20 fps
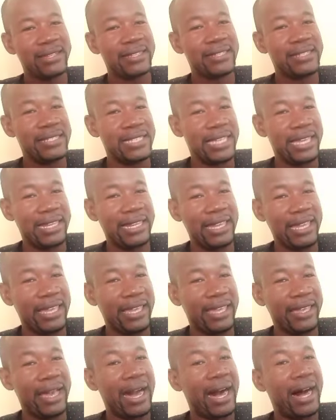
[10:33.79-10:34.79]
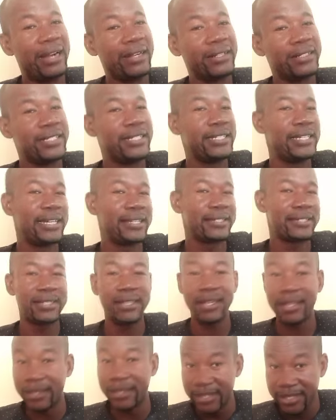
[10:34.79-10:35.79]
lizards,
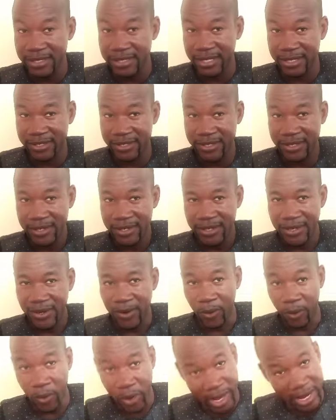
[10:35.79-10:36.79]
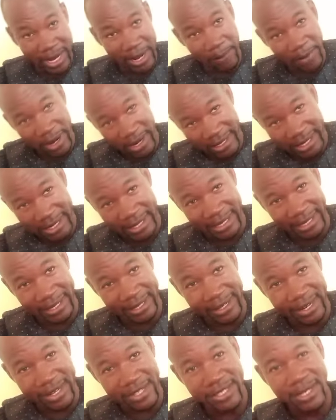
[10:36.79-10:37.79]
lizards, or in American
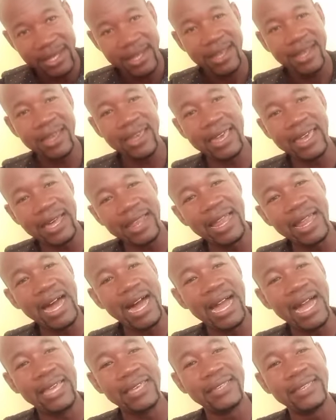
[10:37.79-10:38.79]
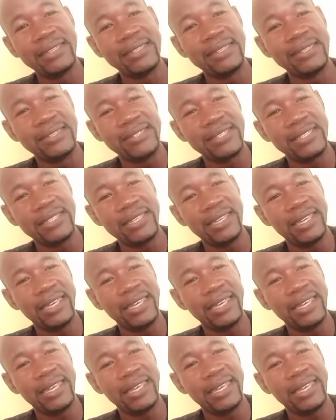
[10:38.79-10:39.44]
English, lizards,